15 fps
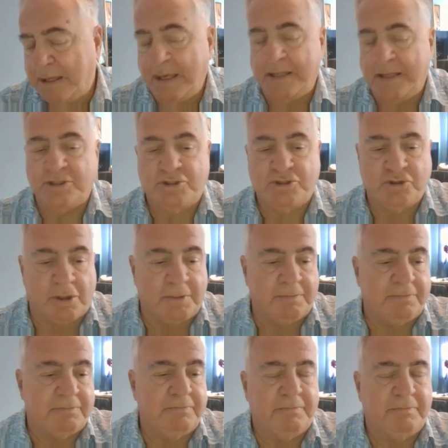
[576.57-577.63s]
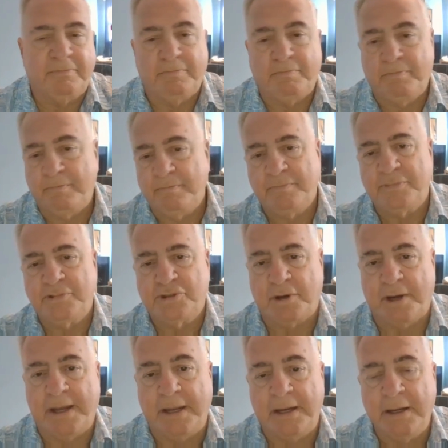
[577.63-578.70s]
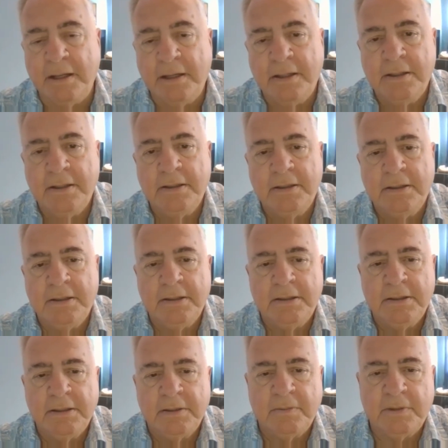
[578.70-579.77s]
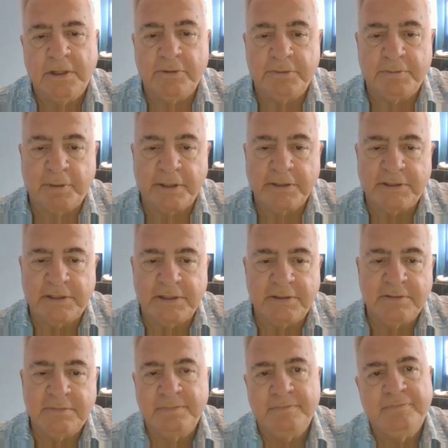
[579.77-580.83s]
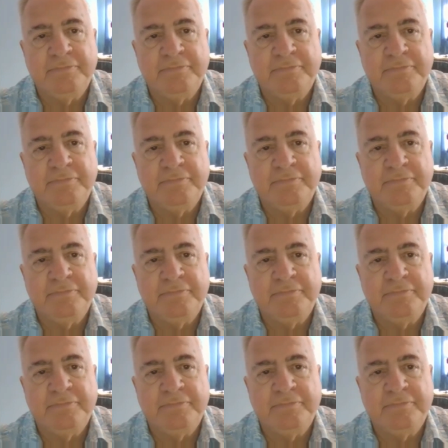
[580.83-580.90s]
get Trump train when he was president.